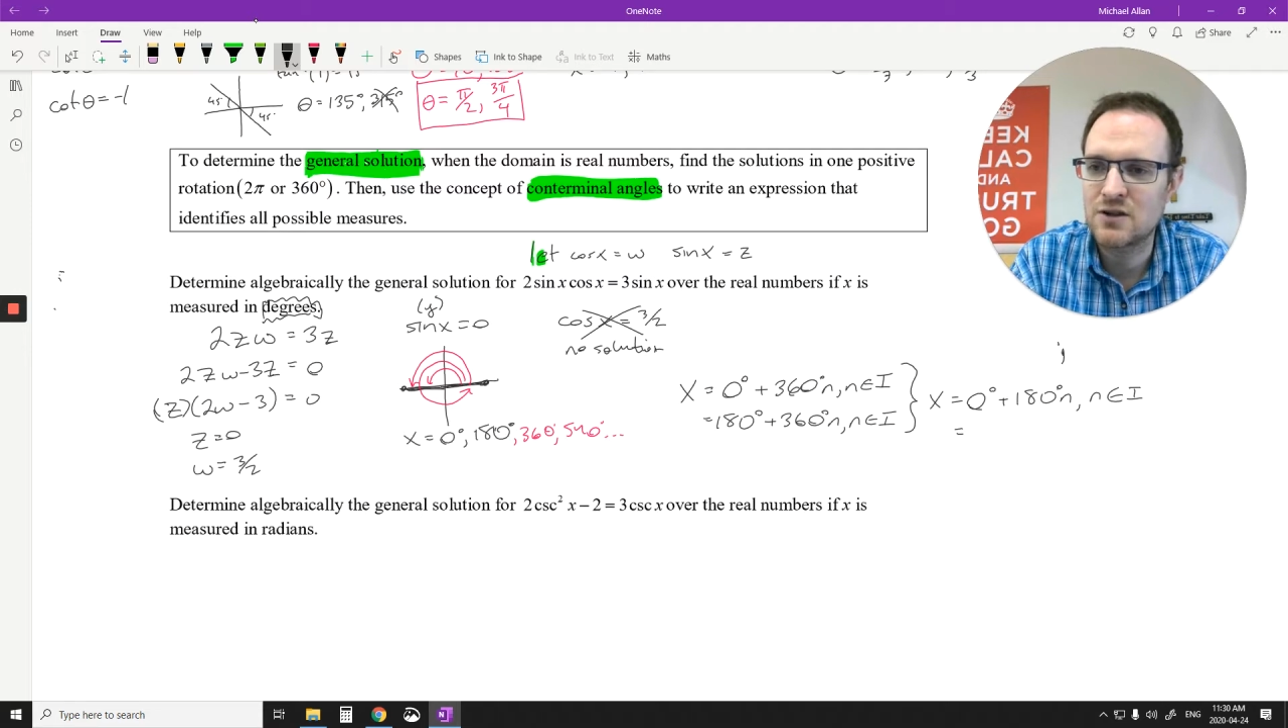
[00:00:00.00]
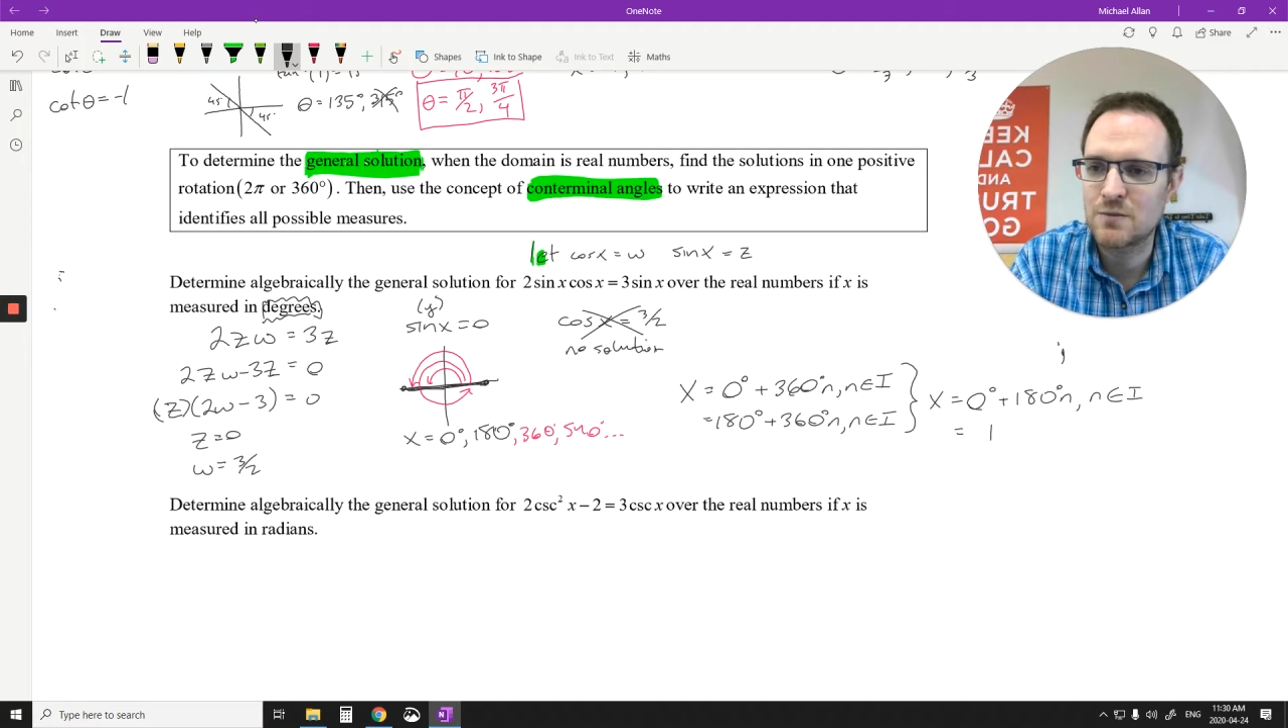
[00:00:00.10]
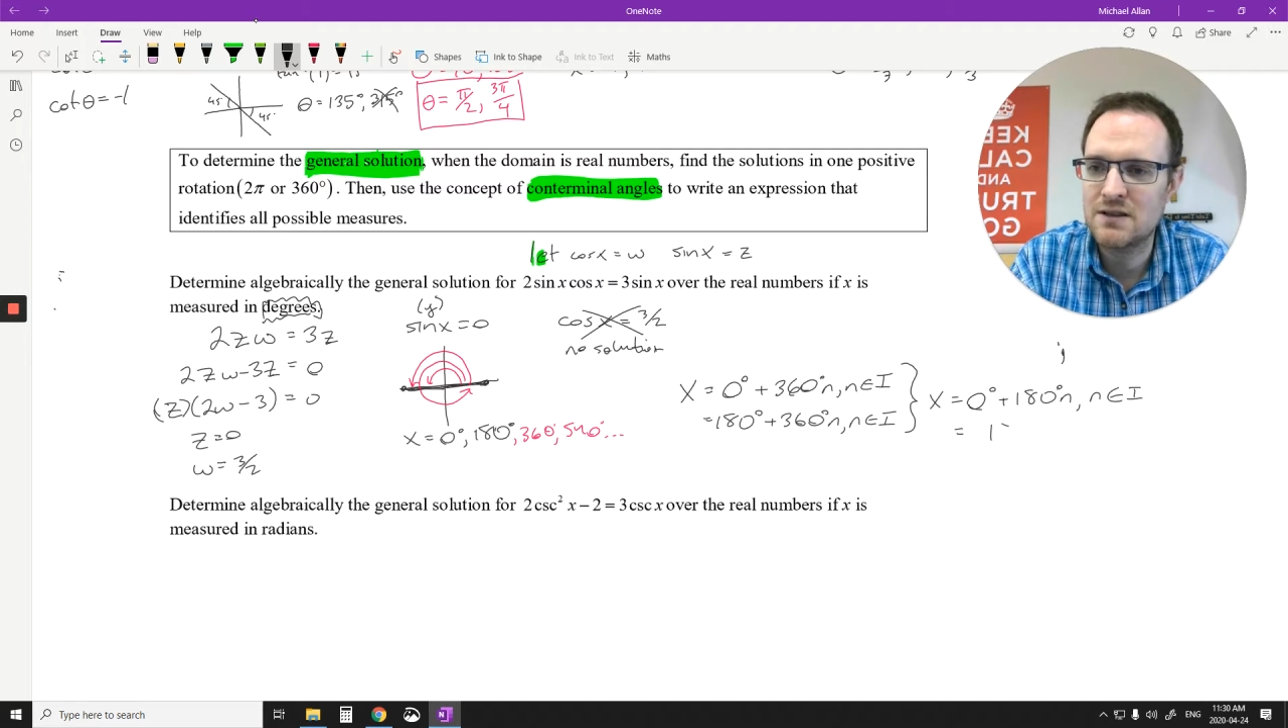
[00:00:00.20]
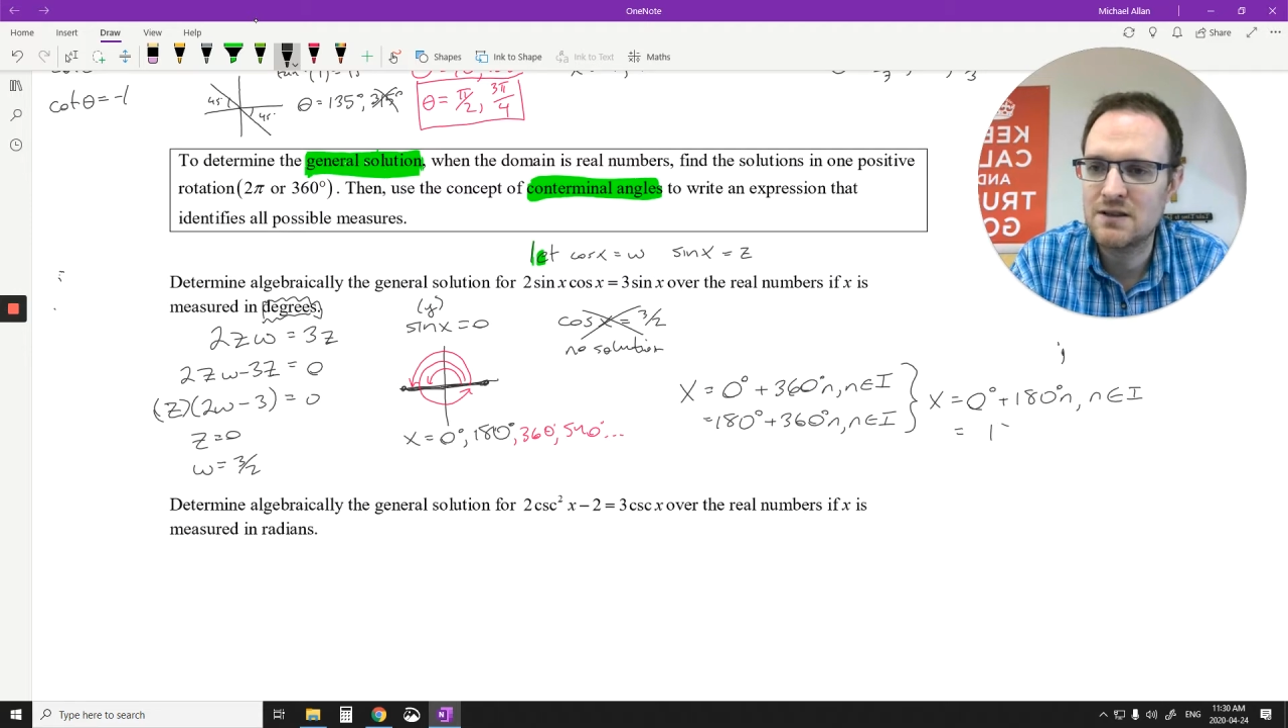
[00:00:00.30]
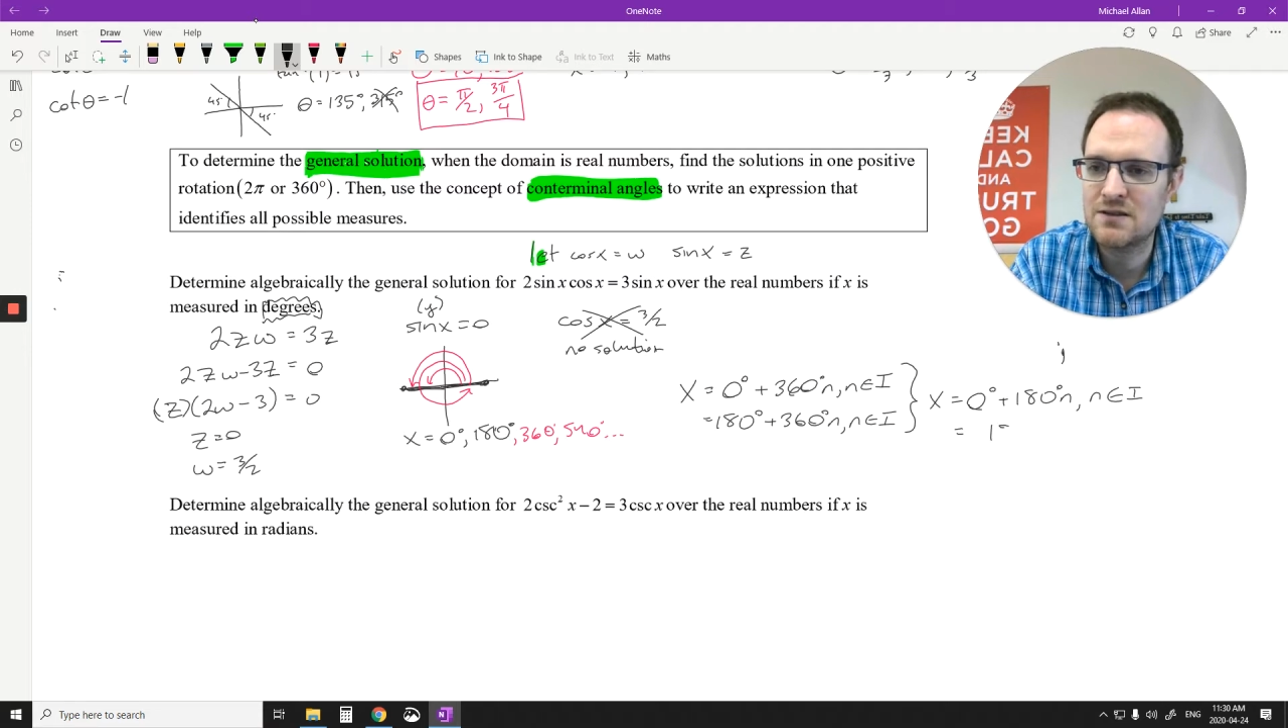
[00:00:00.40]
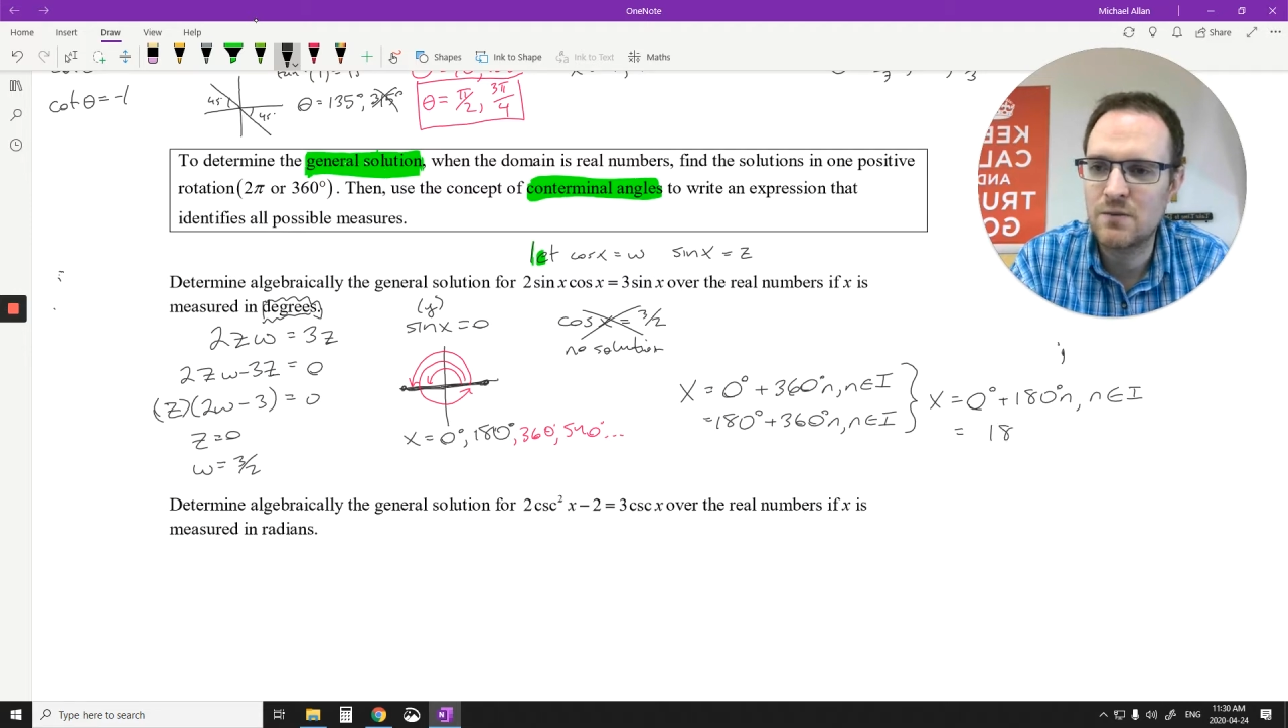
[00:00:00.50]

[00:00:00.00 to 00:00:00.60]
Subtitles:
you can just write